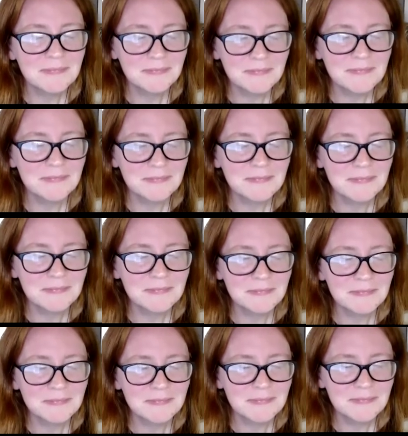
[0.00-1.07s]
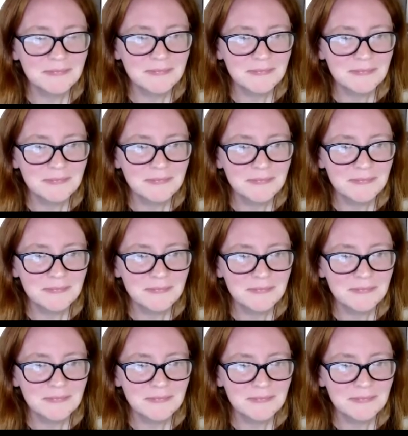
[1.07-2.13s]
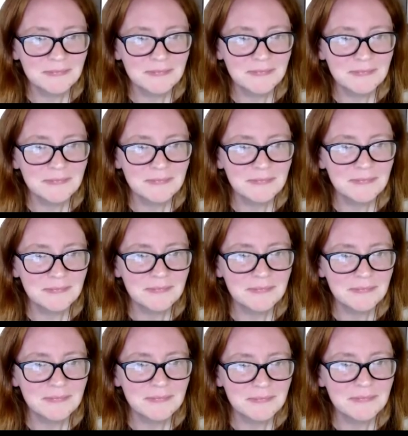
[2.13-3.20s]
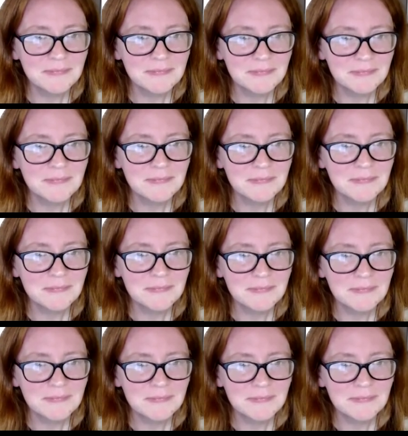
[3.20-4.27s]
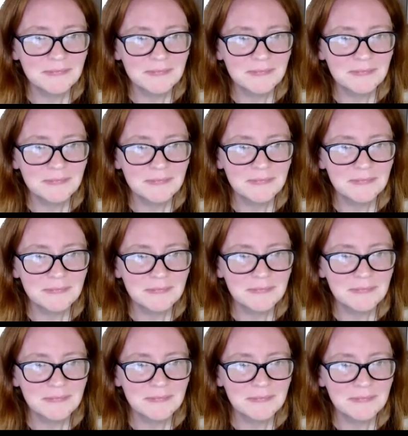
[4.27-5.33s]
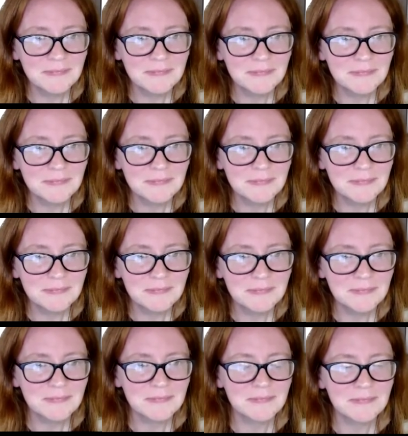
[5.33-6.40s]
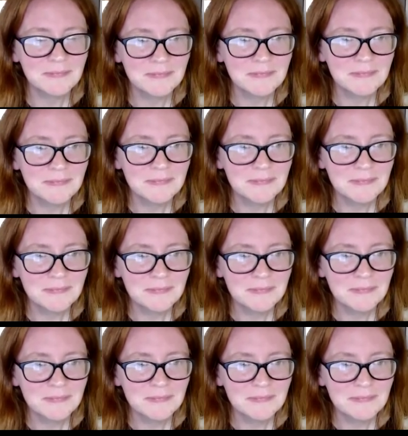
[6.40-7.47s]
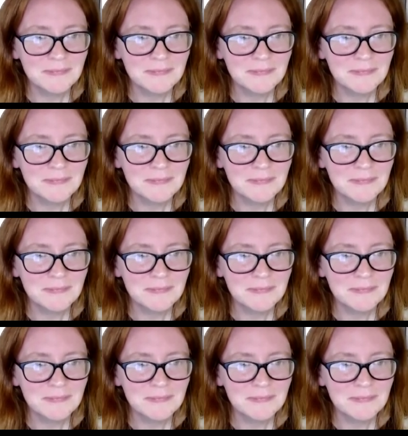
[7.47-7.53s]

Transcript: This person isn't speaking.